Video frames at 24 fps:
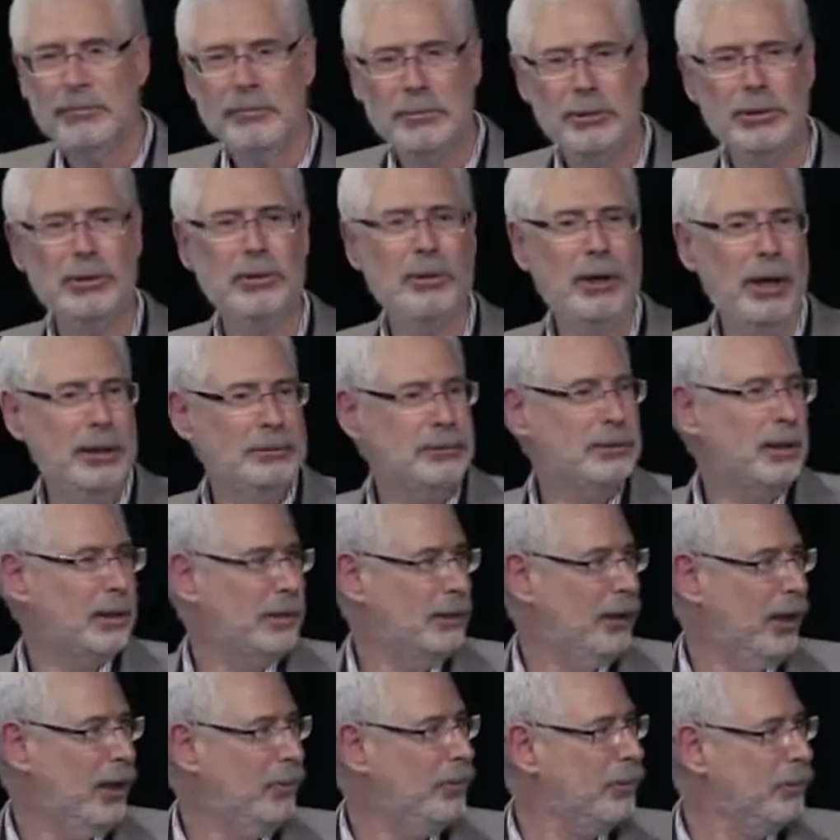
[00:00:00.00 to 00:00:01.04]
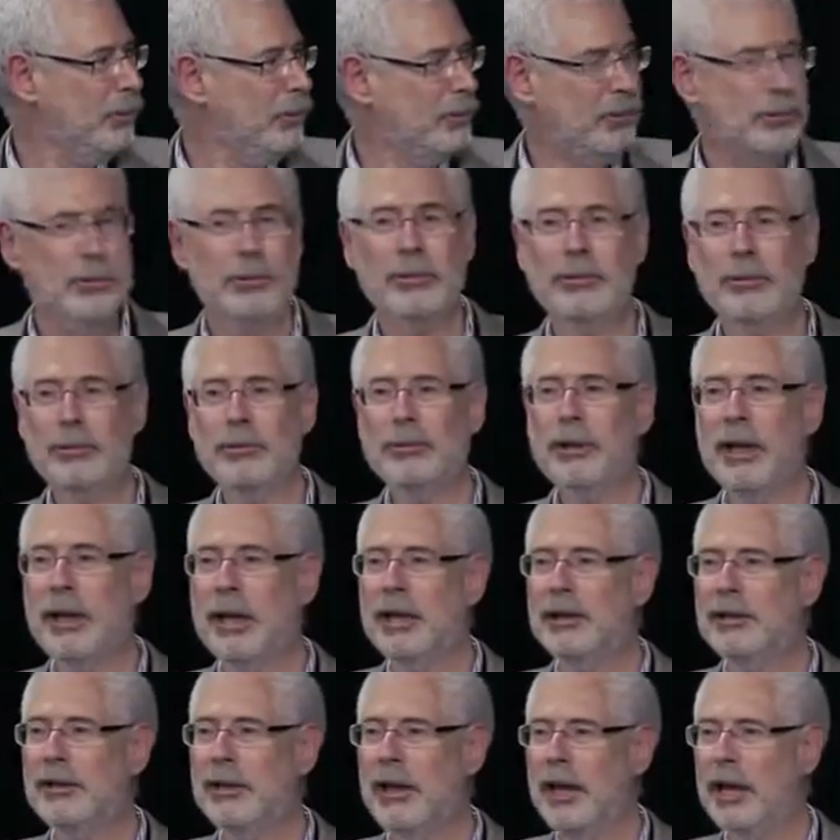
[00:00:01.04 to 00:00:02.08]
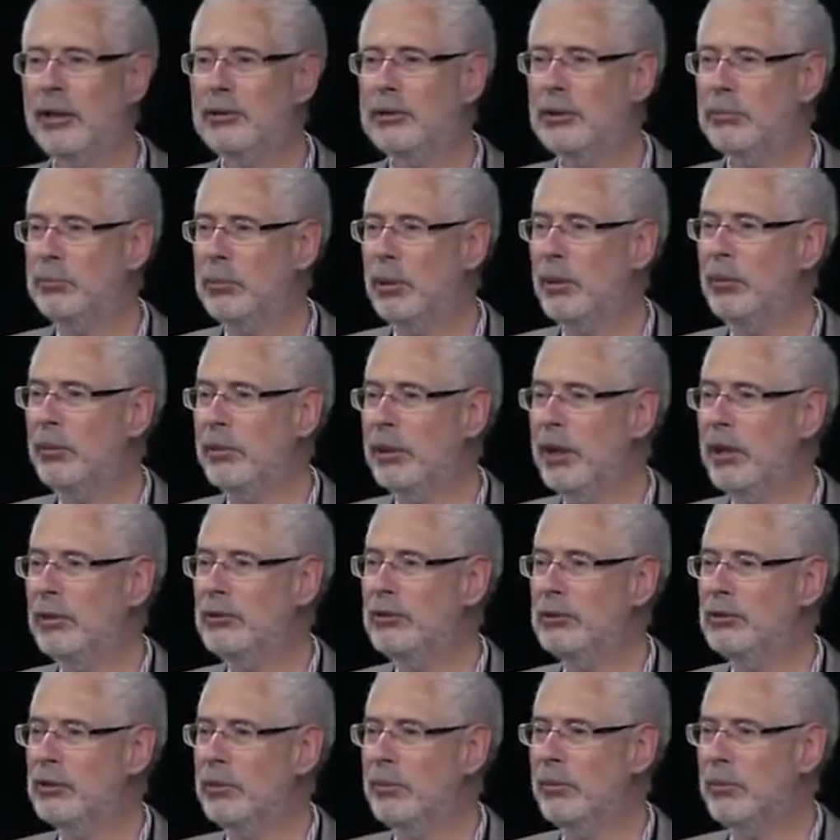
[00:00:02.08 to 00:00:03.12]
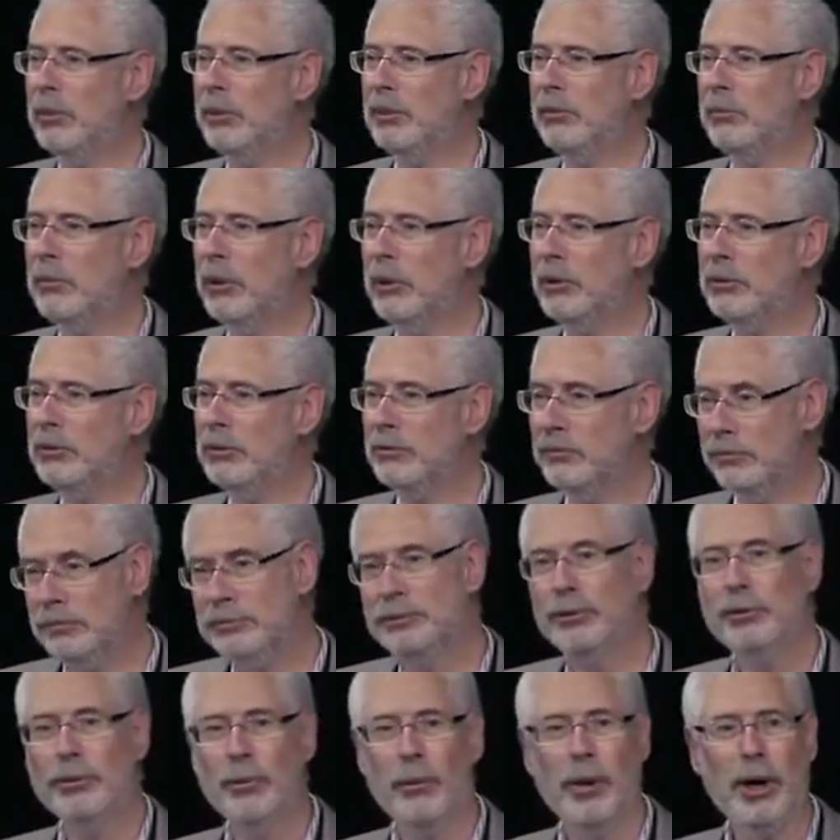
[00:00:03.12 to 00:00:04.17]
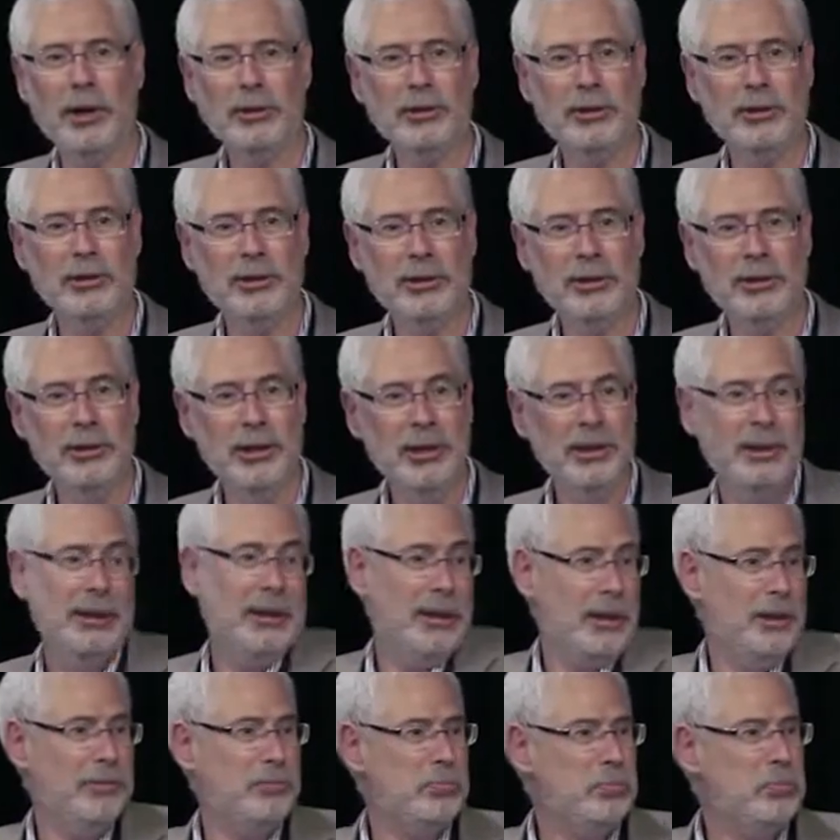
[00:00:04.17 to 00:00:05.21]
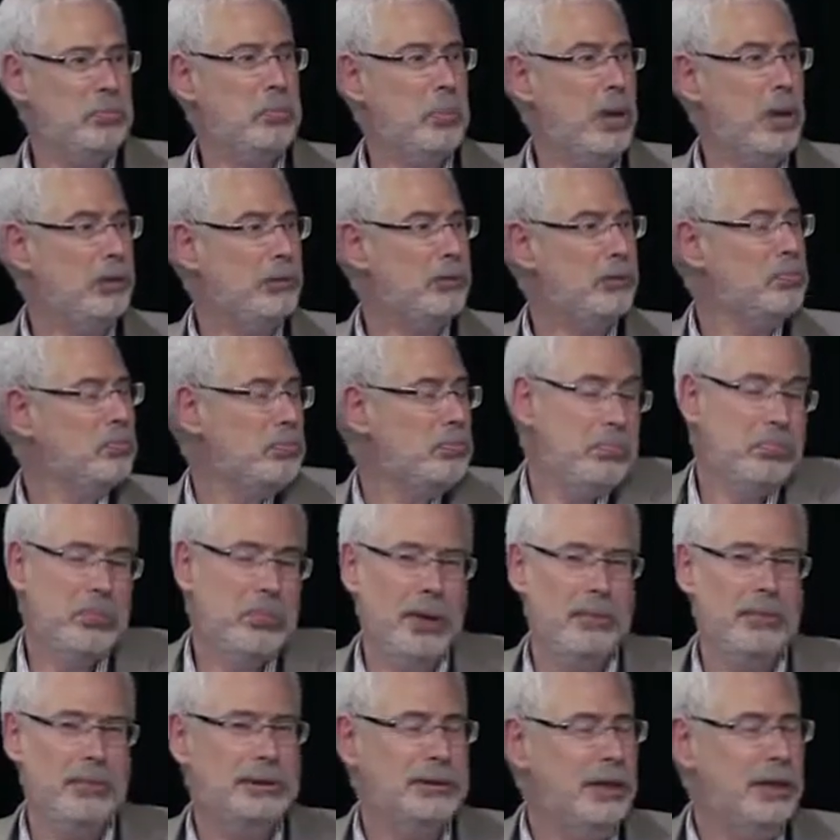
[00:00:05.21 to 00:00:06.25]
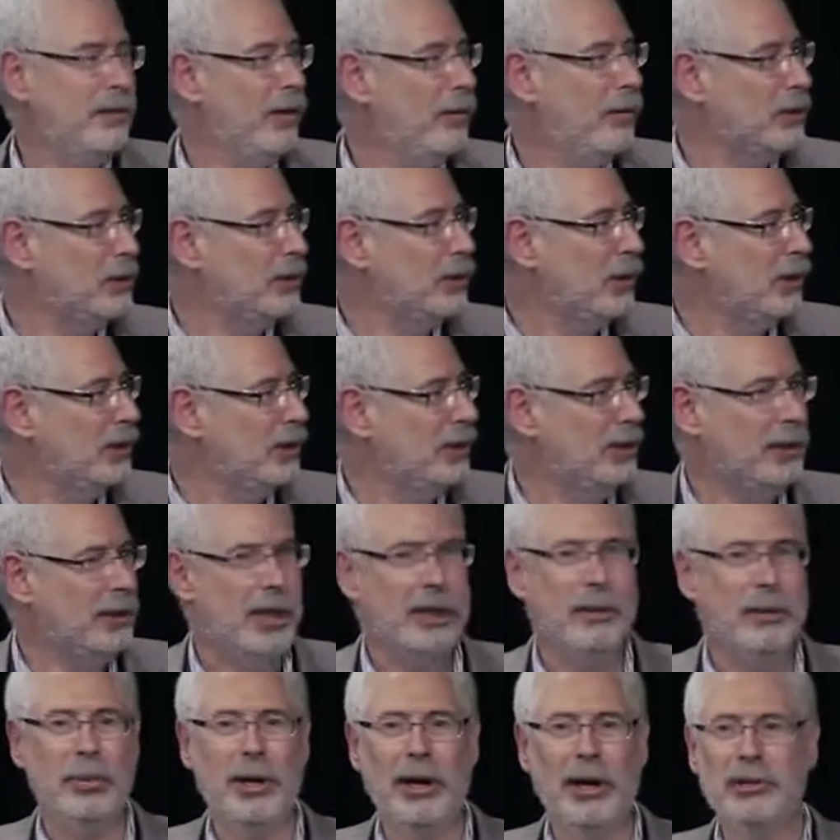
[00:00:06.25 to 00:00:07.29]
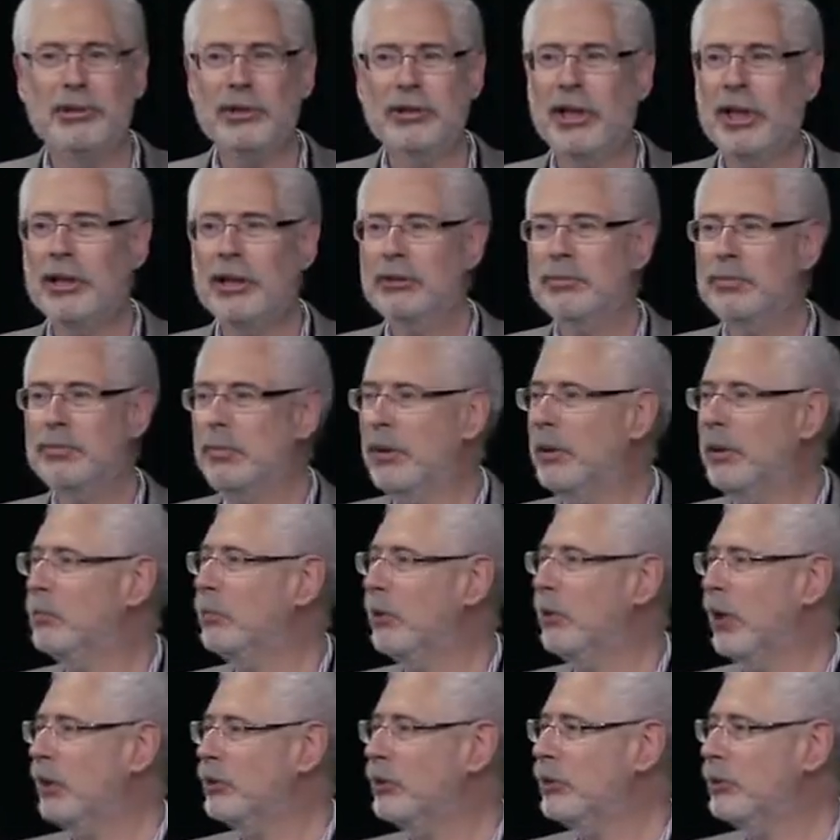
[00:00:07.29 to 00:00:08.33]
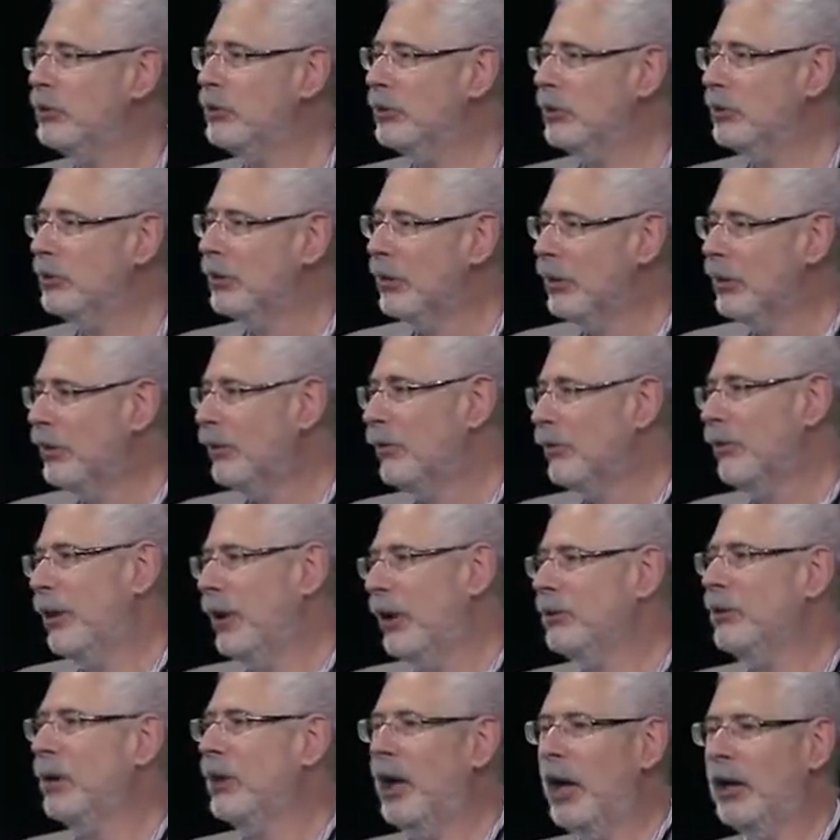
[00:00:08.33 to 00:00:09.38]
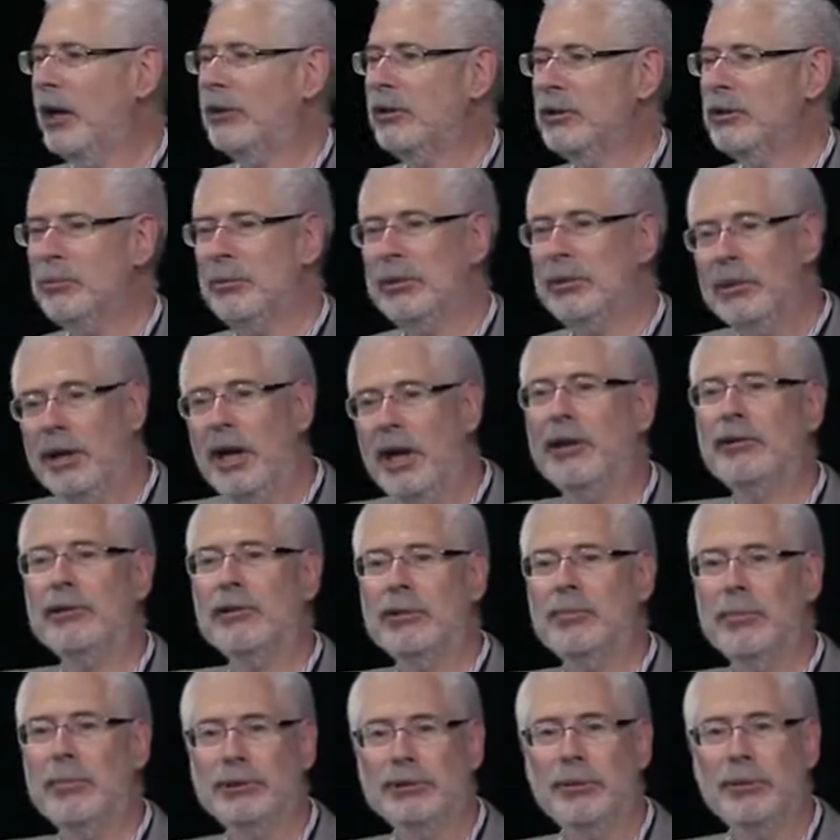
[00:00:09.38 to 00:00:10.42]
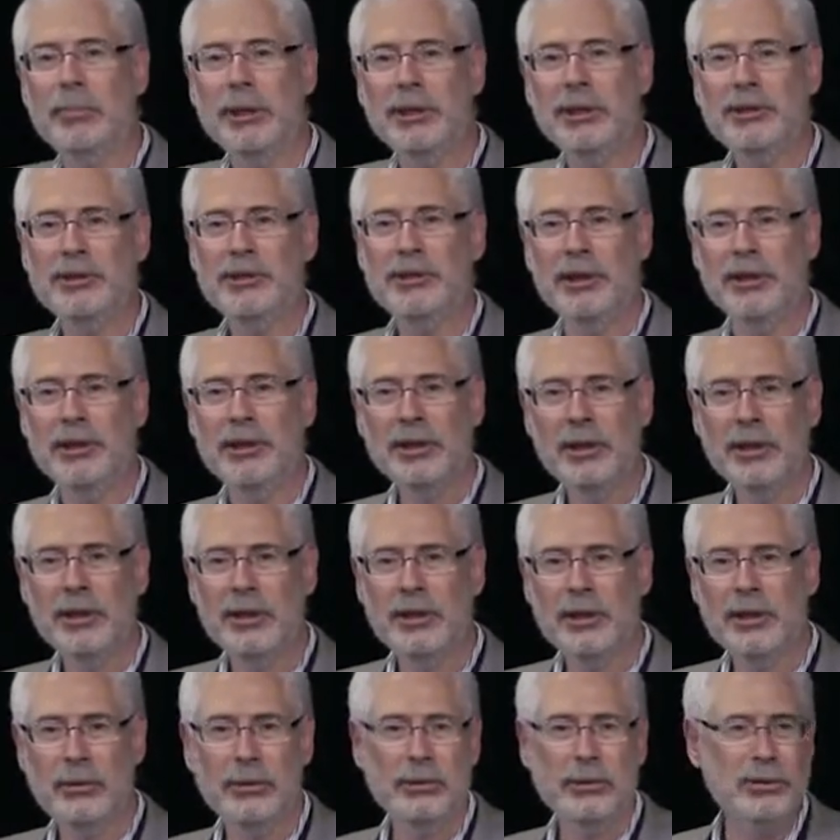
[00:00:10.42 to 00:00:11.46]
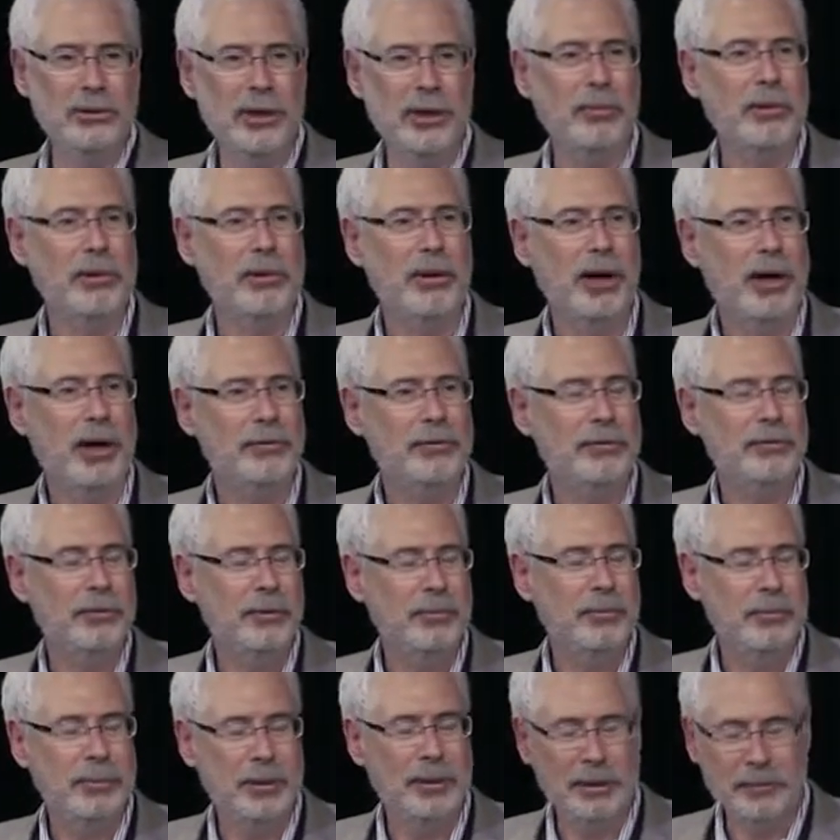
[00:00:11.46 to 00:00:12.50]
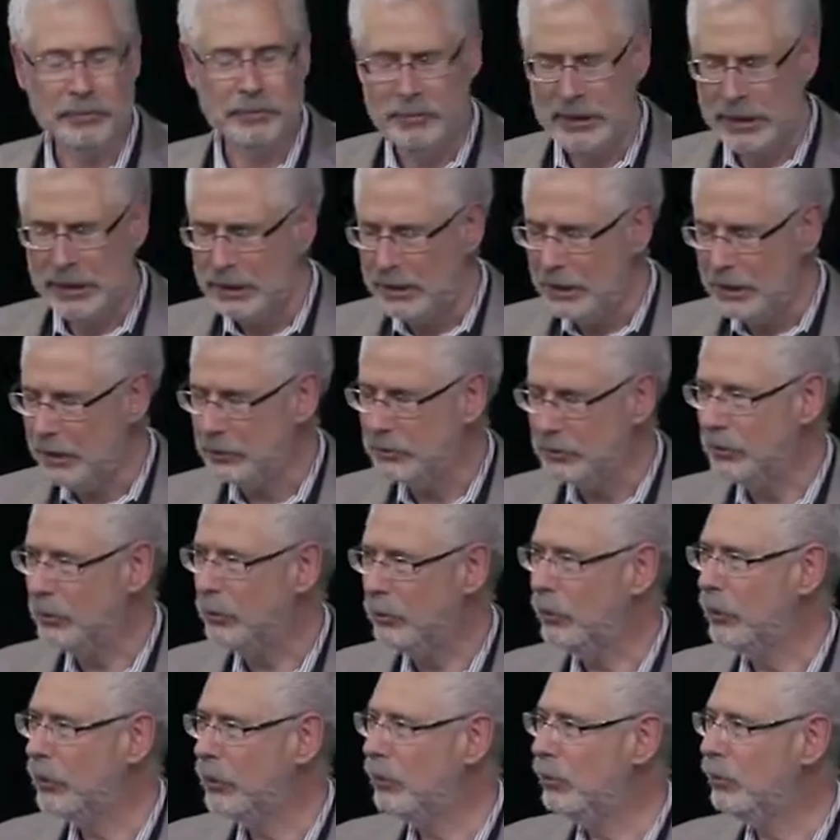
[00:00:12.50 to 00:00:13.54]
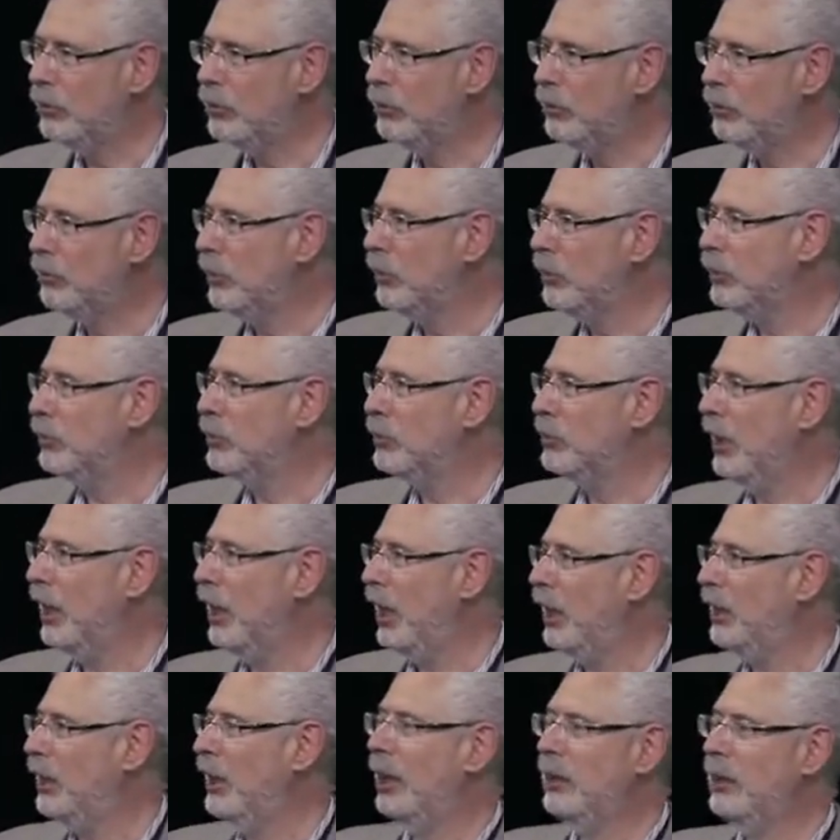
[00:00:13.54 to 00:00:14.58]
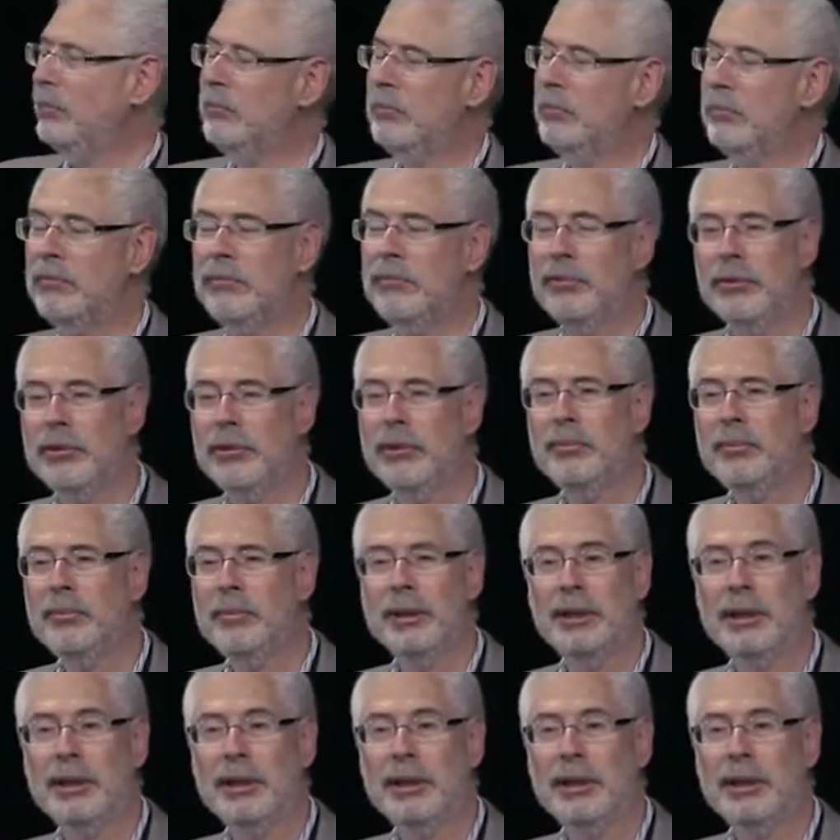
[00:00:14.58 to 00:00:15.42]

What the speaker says: So I looked up who the head of the House Appropriations Committee was and flew to Washington and made believe I was calling an enterprise sales process and found a Congressman Lipinski, who was a Democrat from Illinois, who this was a hot item for him.